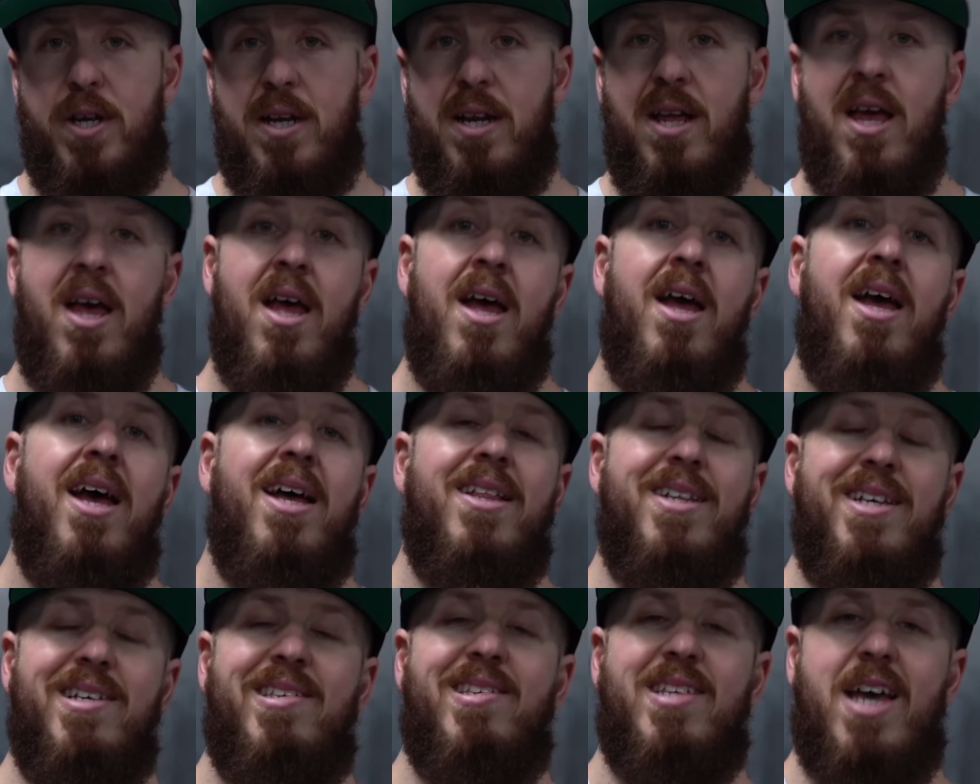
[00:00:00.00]

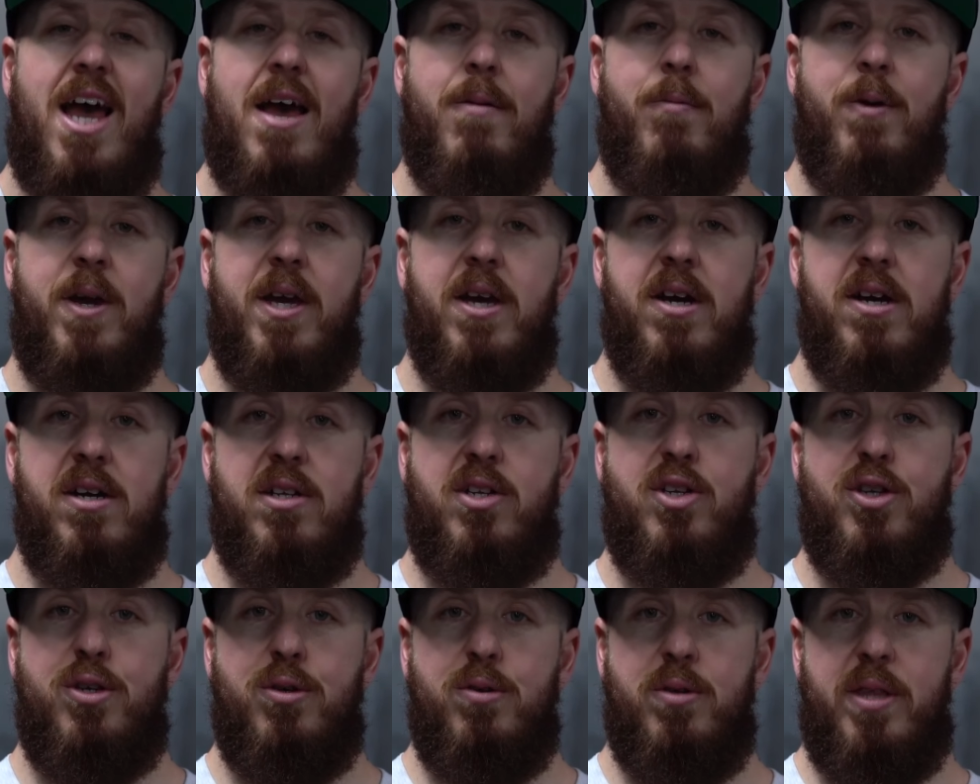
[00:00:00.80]
And this time we go
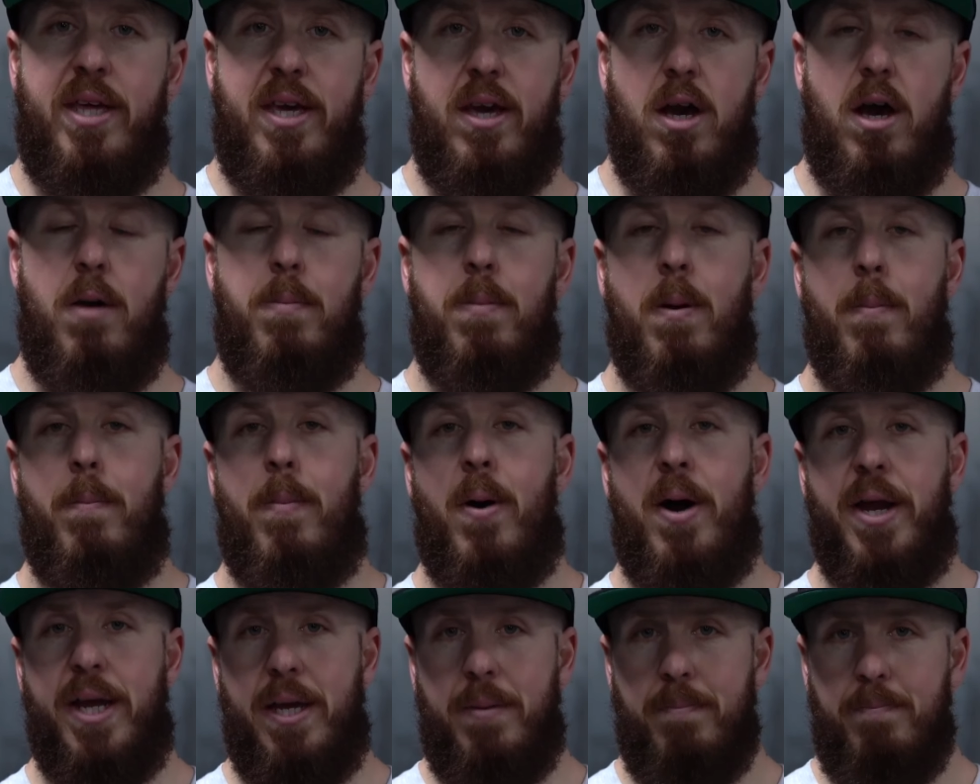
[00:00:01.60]
to the upper
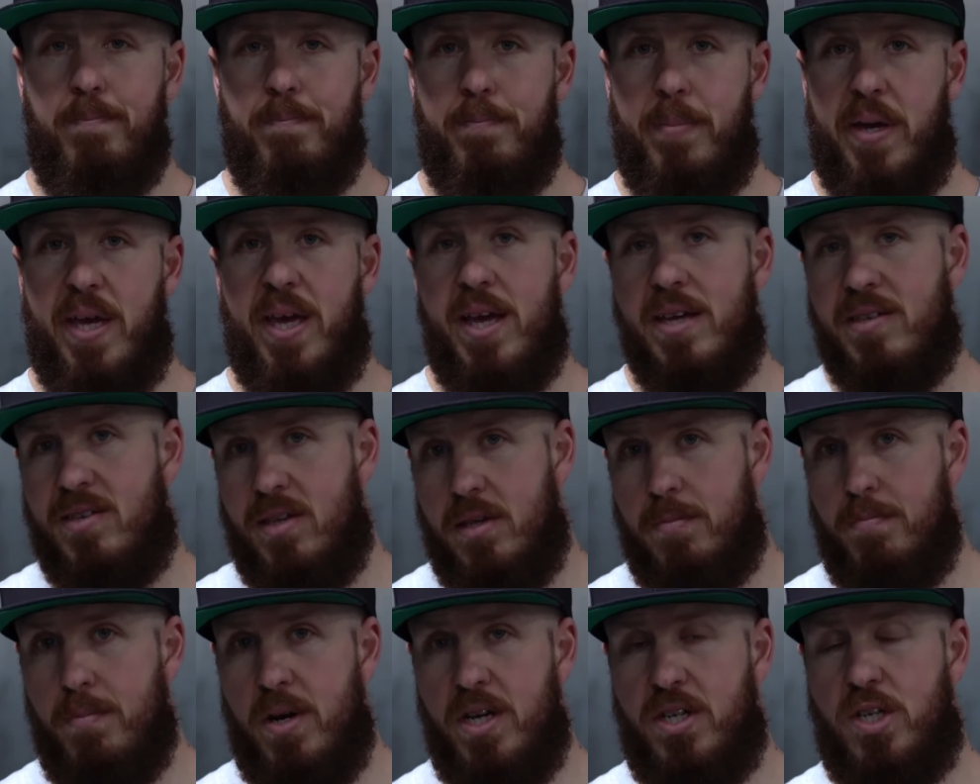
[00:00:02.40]
body, because
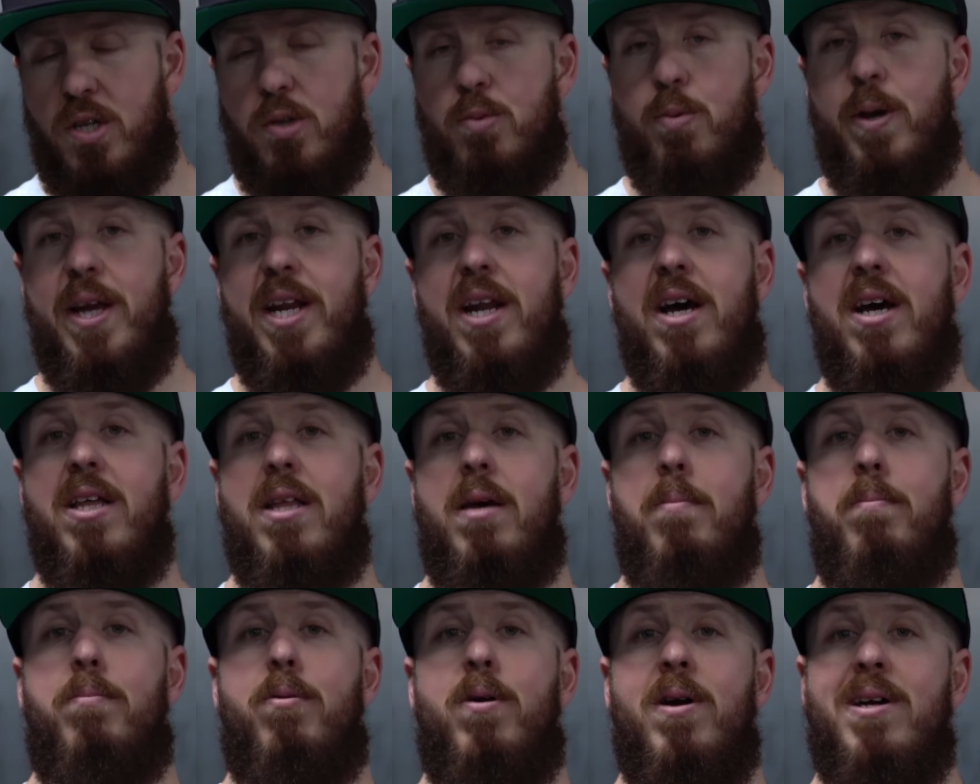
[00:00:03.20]
as much as we know
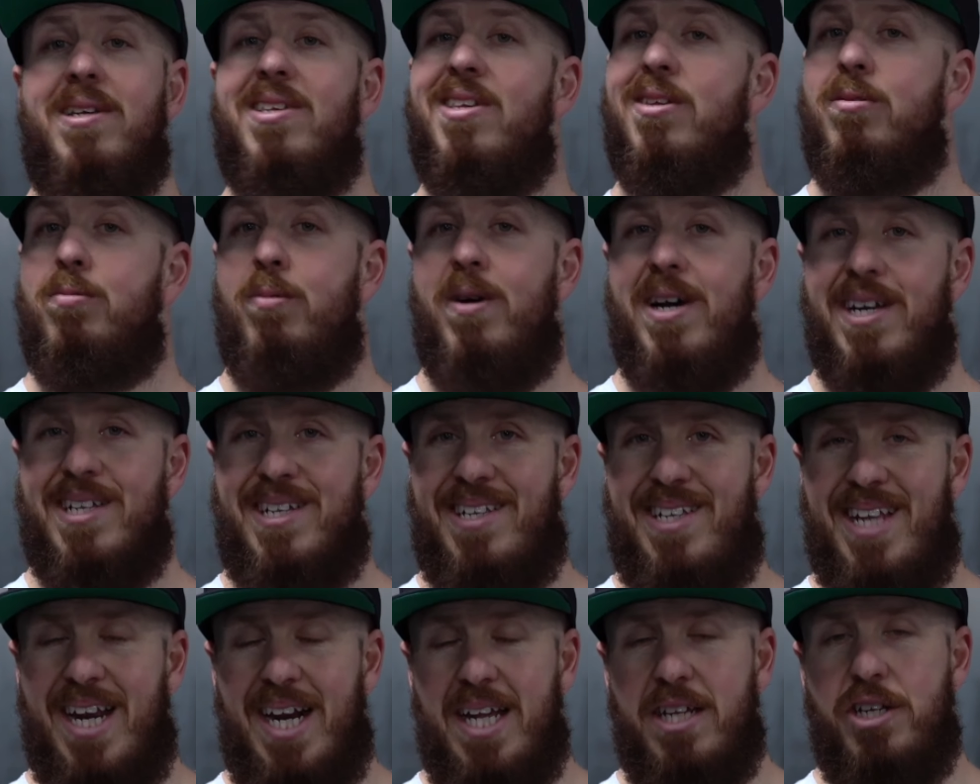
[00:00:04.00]
that Brooks has
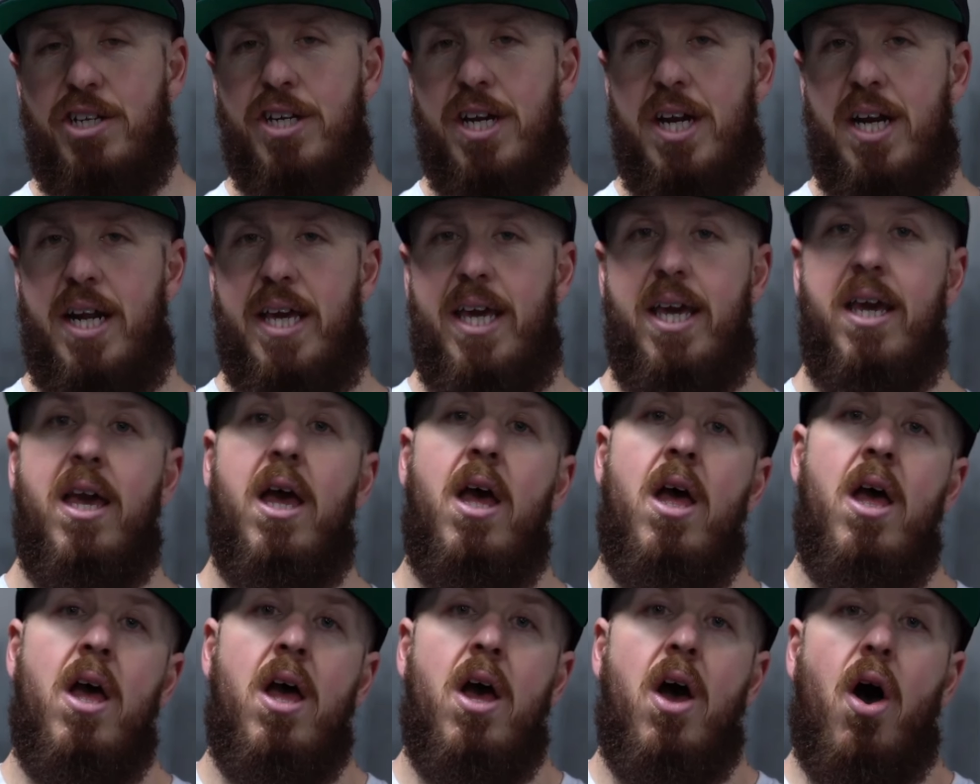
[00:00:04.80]
worked diligently
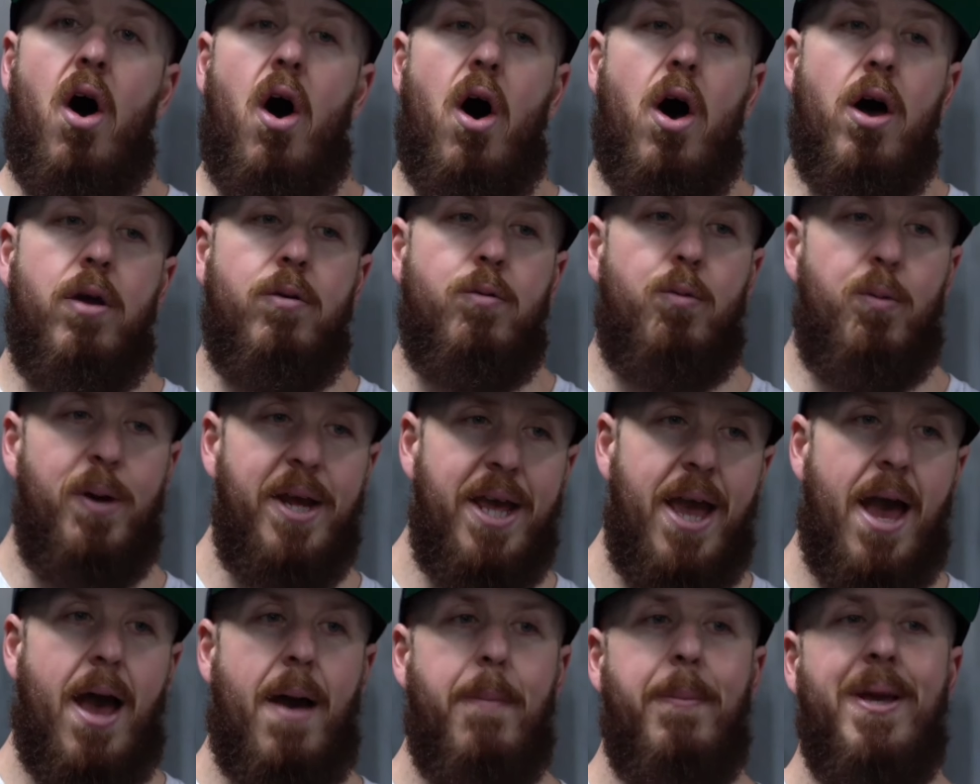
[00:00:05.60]
on
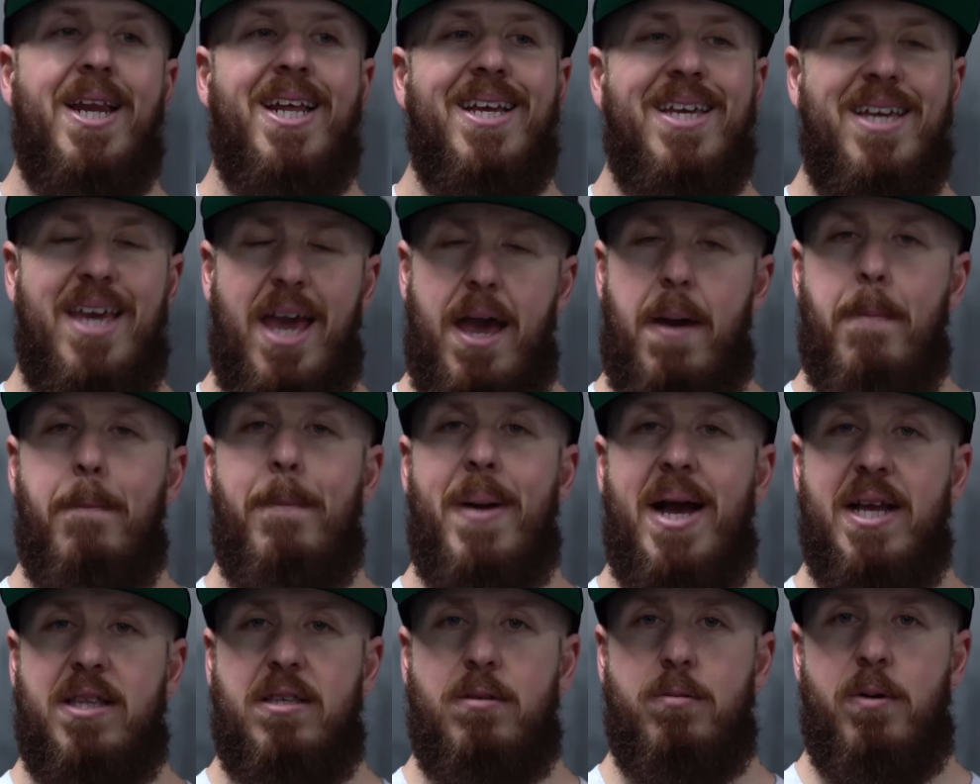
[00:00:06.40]
rehabbing and getting
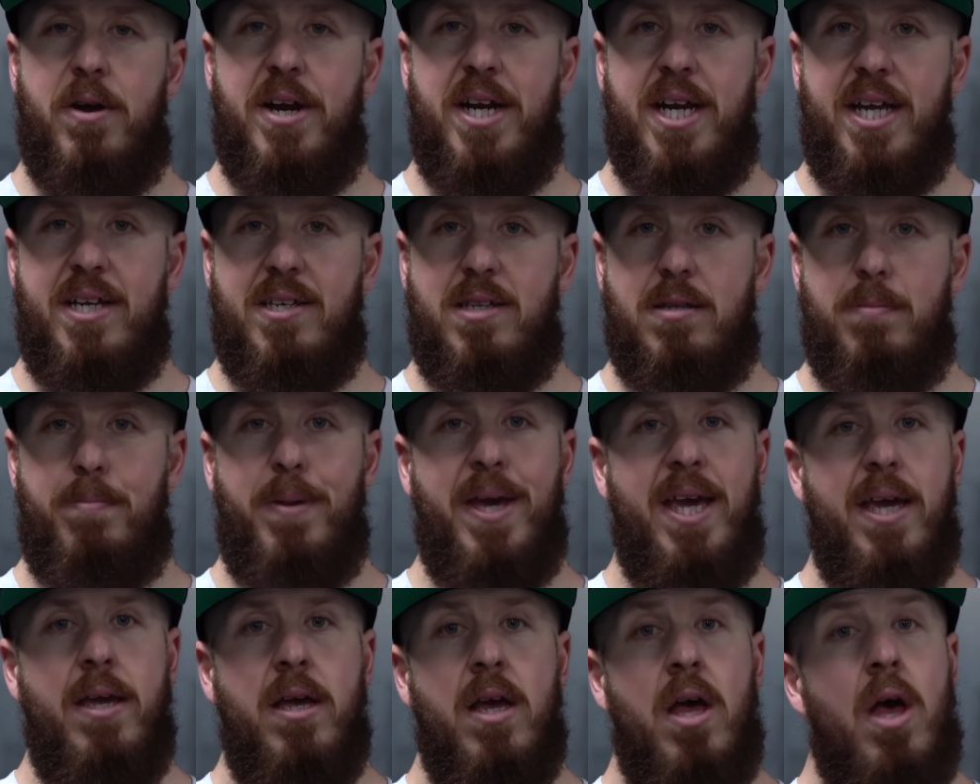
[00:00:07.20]
back to where he needs to
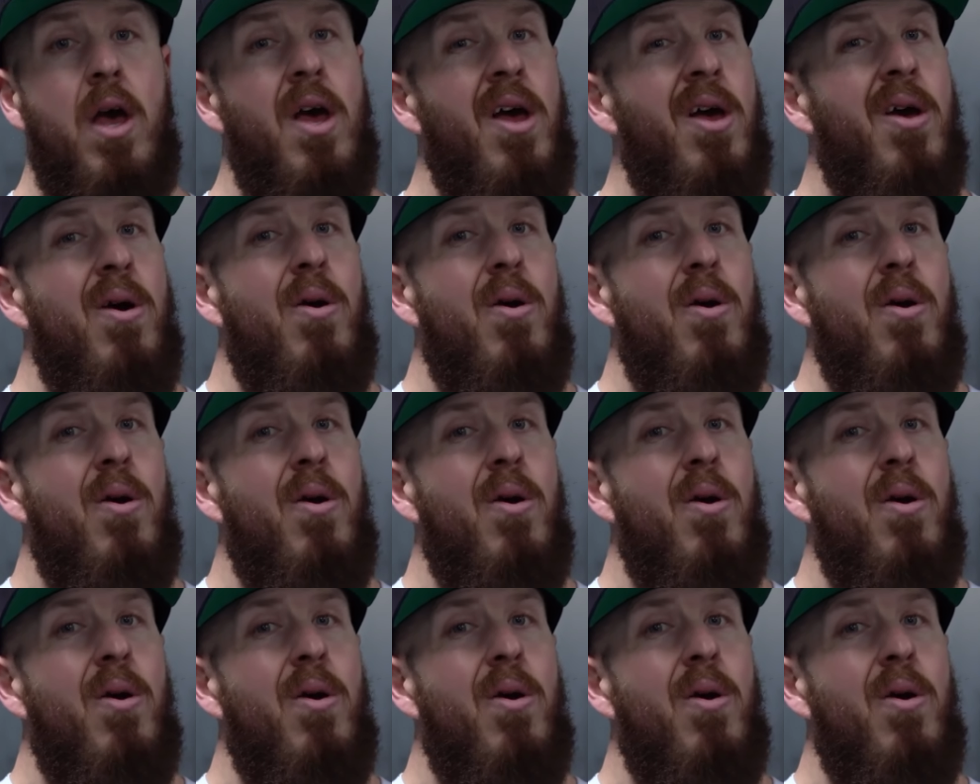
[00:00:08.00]
be,